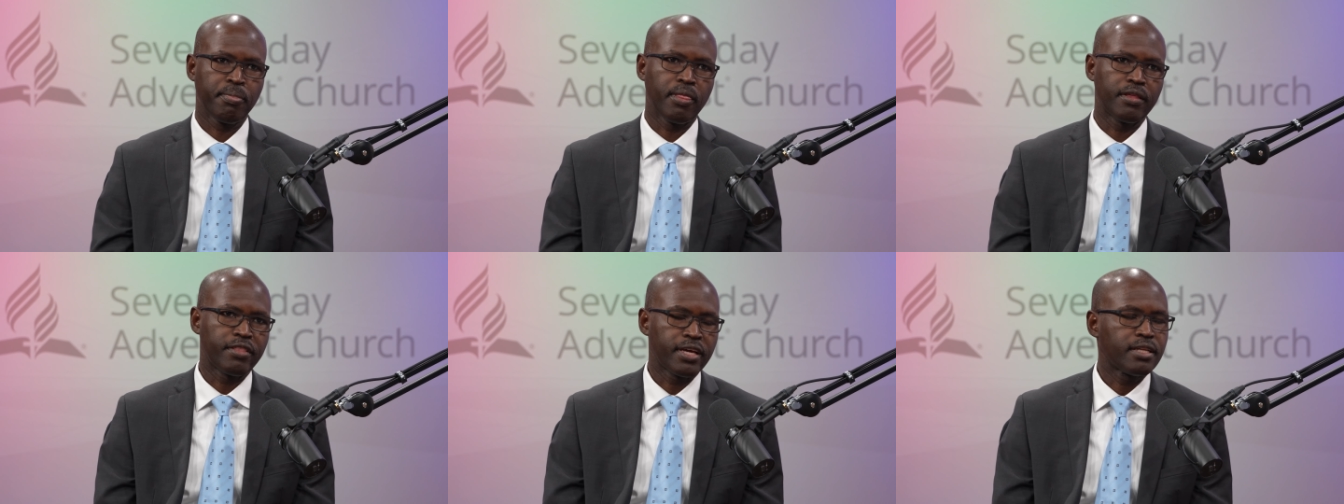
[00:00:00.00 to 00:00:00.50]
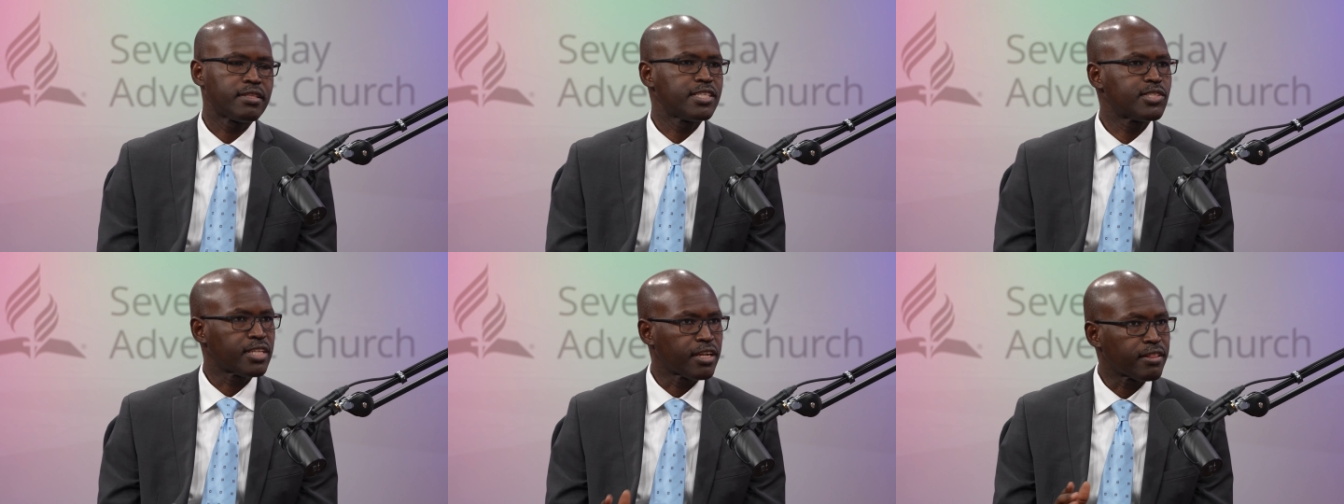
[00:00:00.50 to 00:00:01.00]
then they
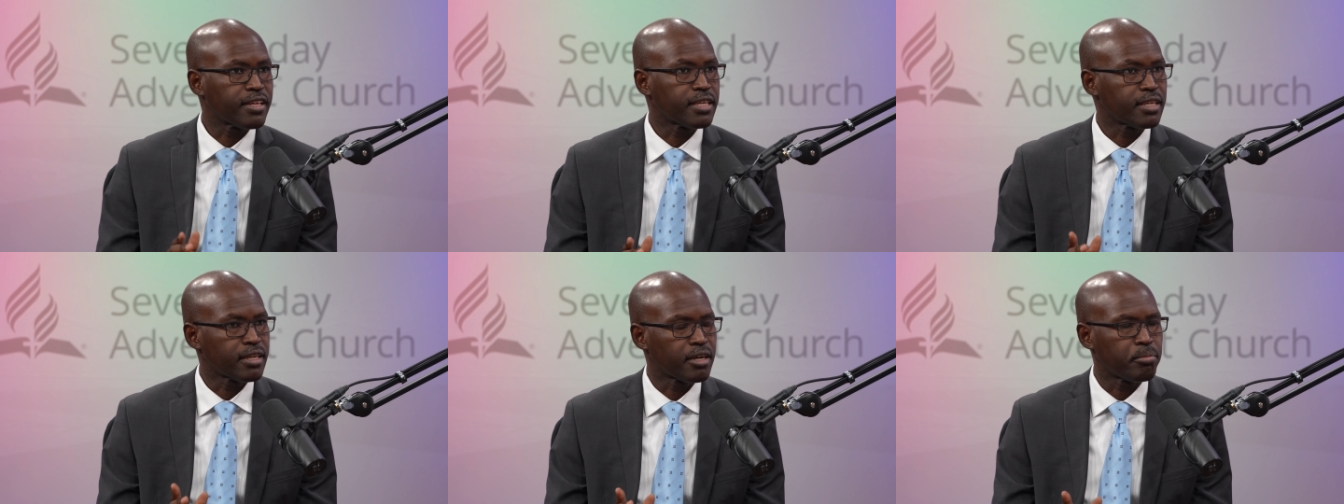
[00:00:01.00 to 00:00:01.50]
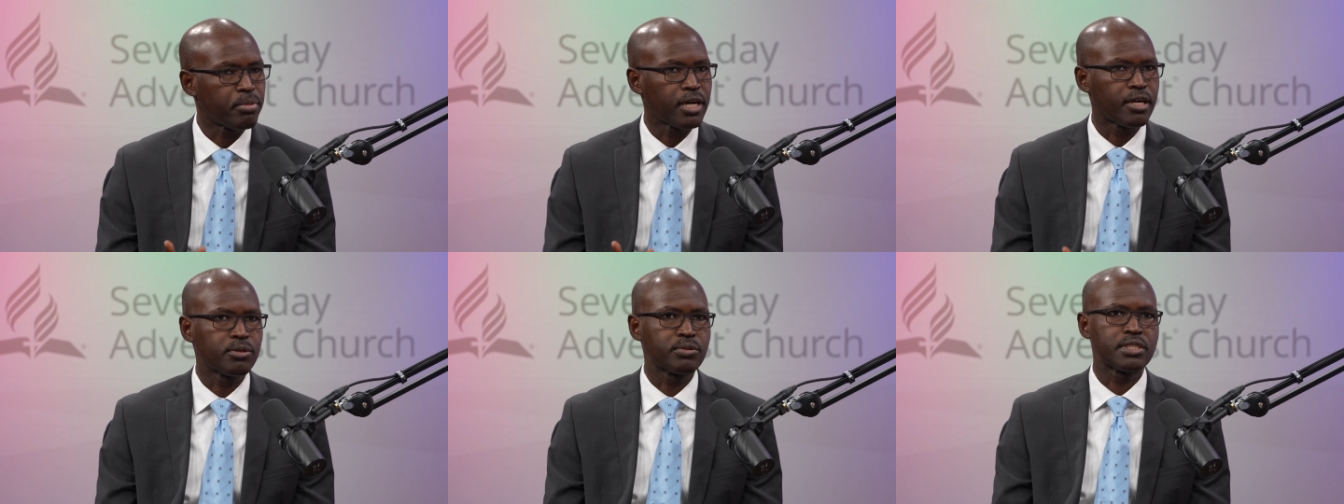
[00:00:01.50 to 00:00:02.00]
start thinking
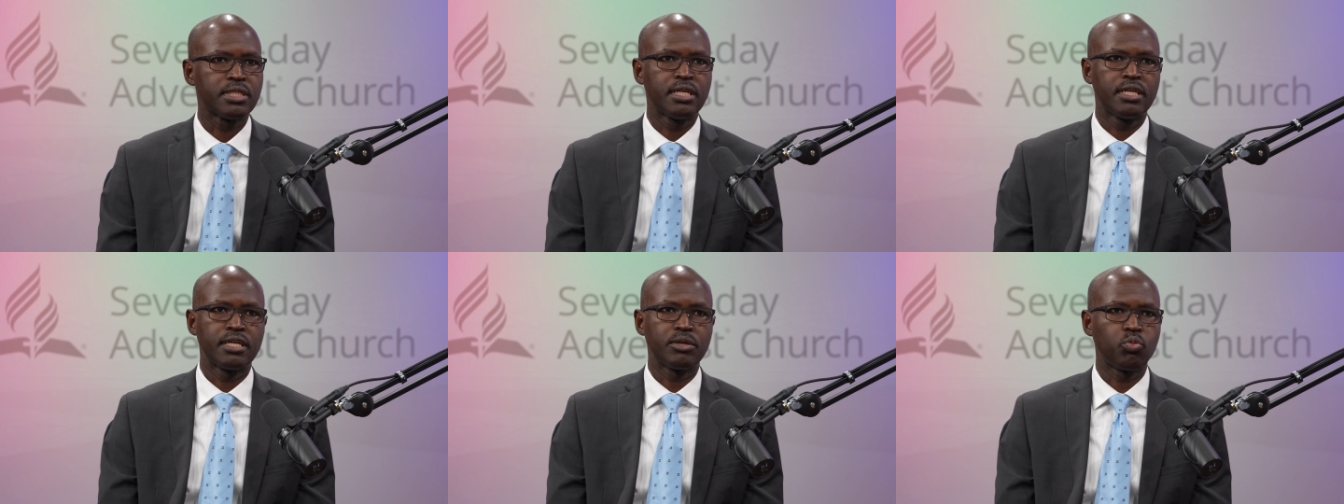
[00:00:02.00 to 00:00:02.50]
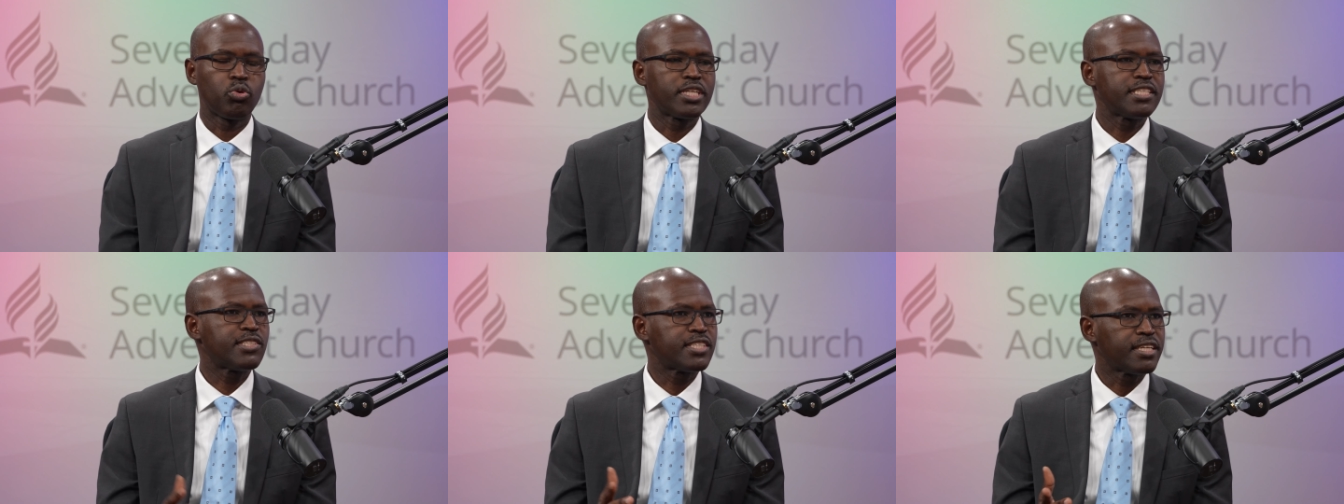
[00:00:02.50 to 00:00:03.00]
about what
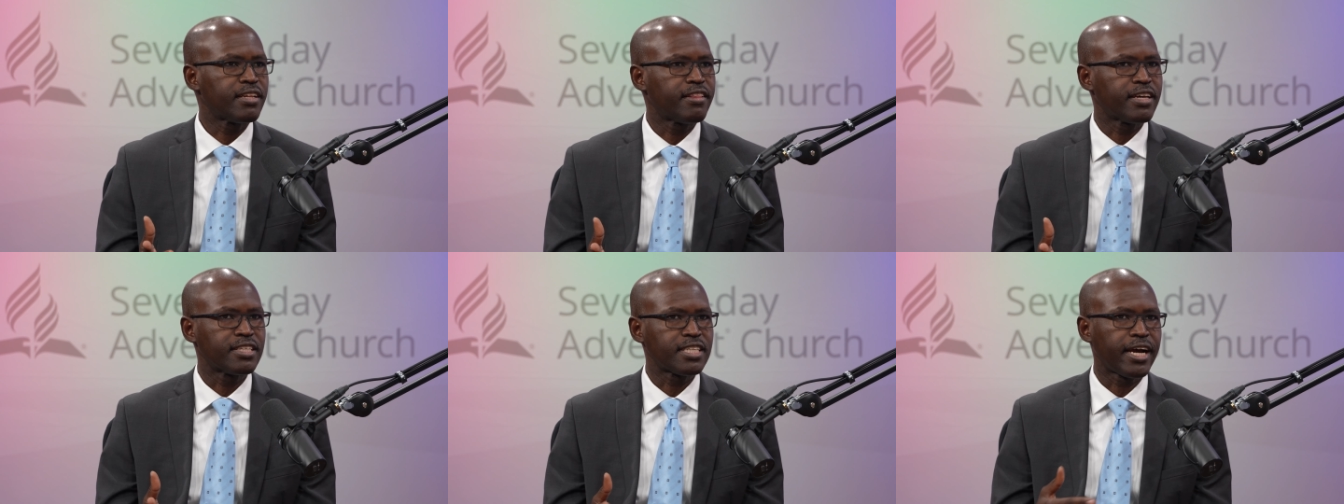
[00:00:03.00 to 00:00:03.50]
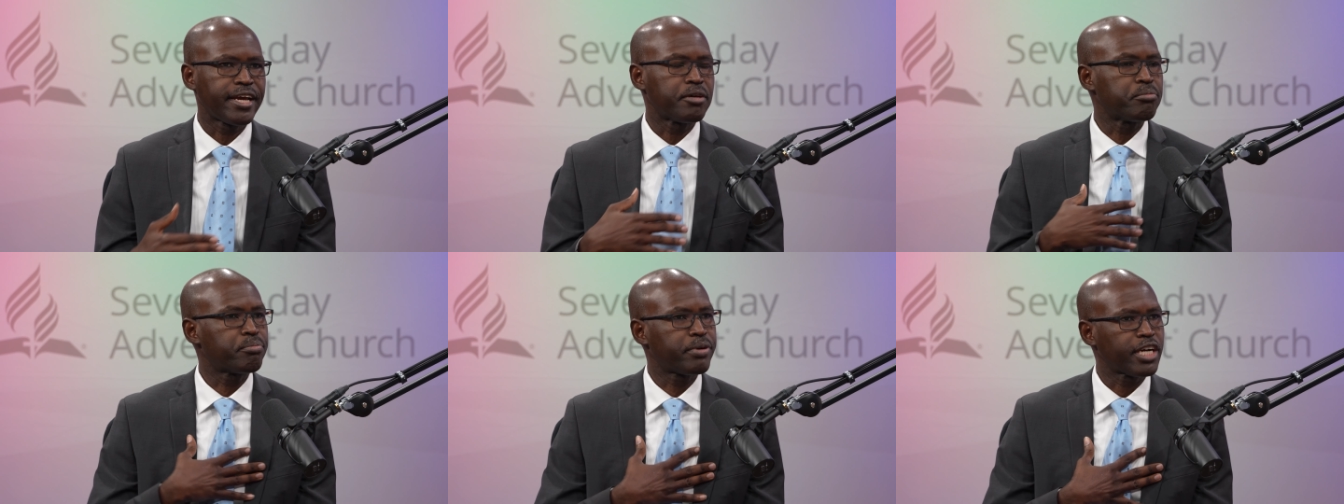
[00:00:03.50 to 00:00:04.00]
is it that I
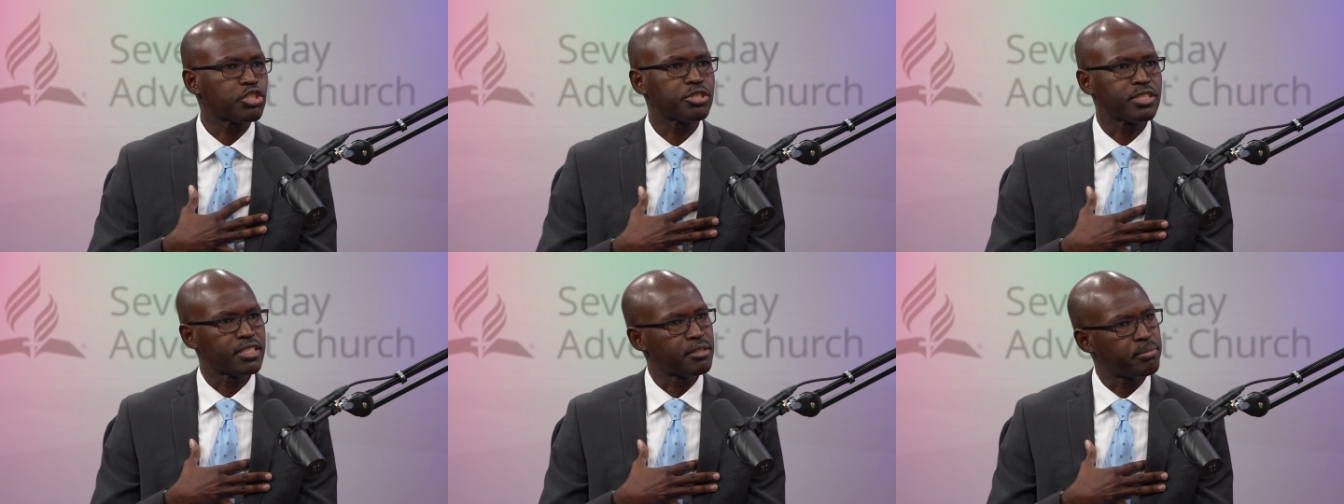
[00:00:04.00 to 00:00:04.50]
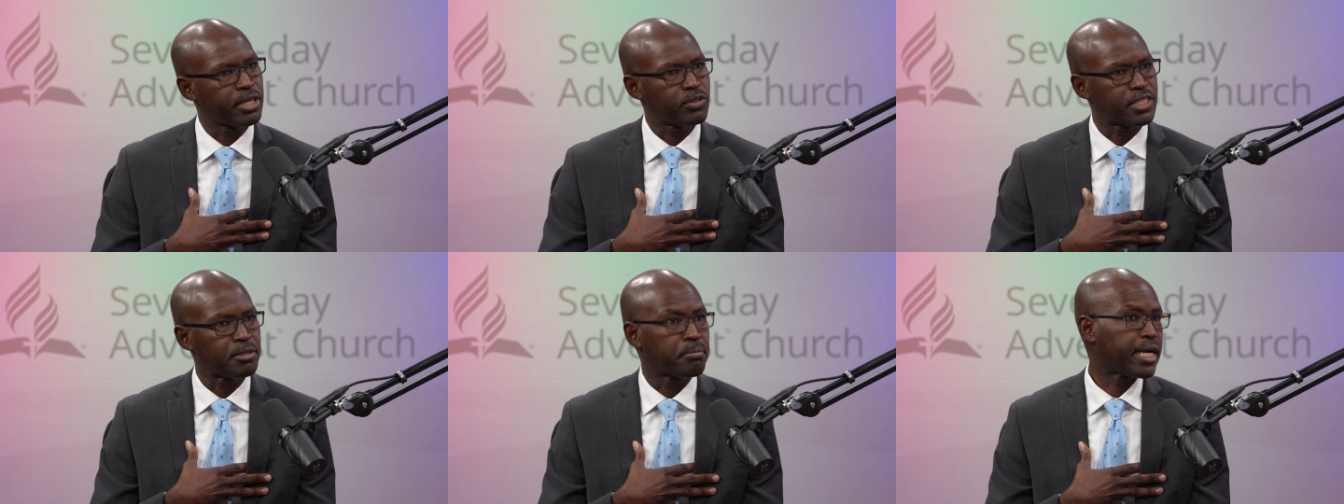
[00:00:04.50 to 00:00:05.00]
am passionate
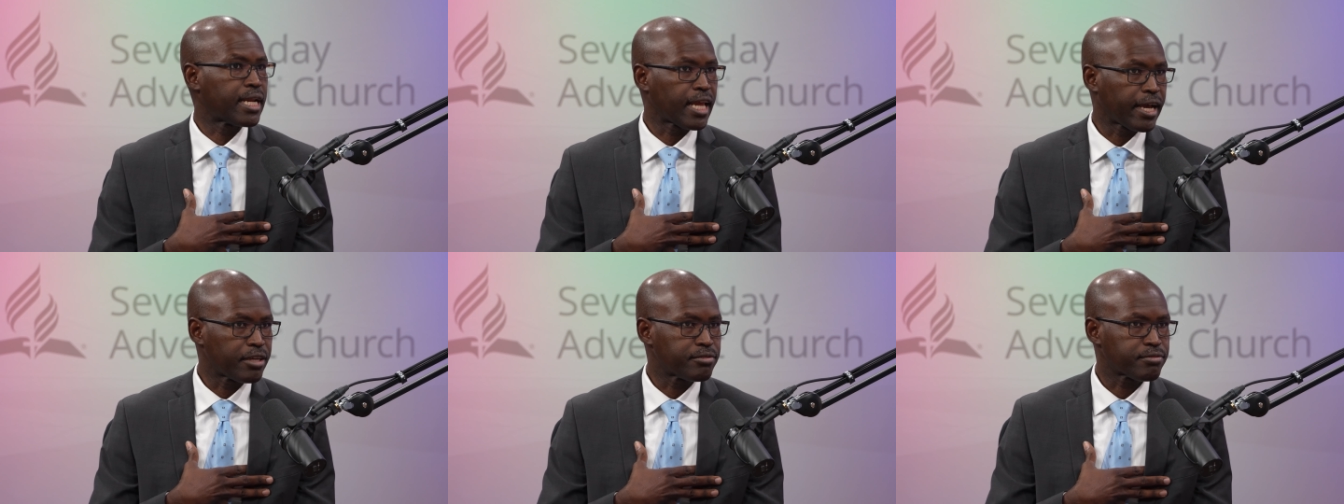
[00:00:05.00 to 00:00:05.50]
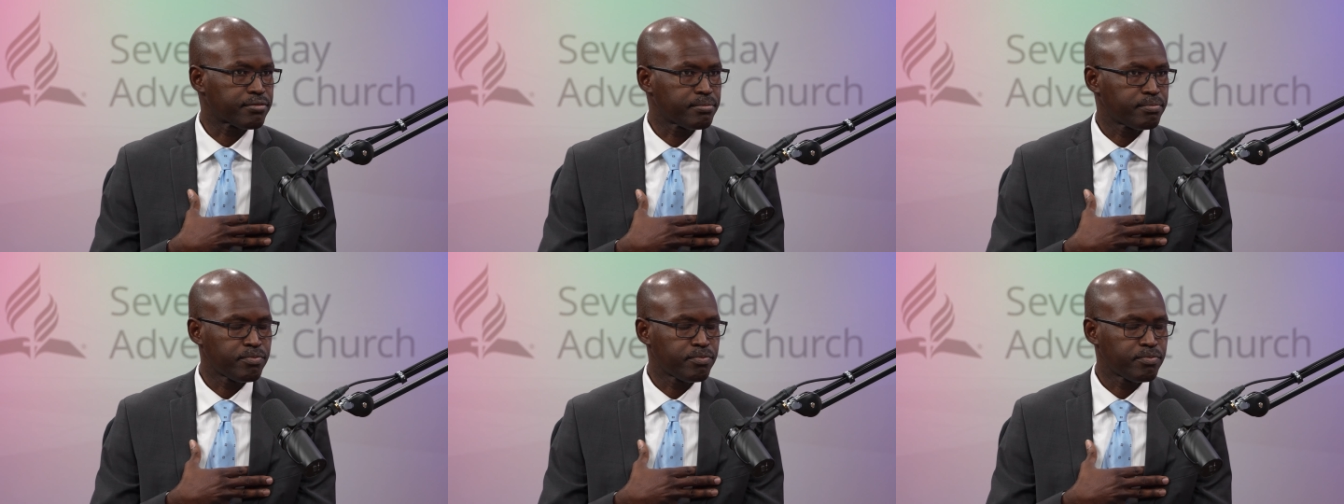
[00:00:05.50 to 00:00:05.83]
about in my life.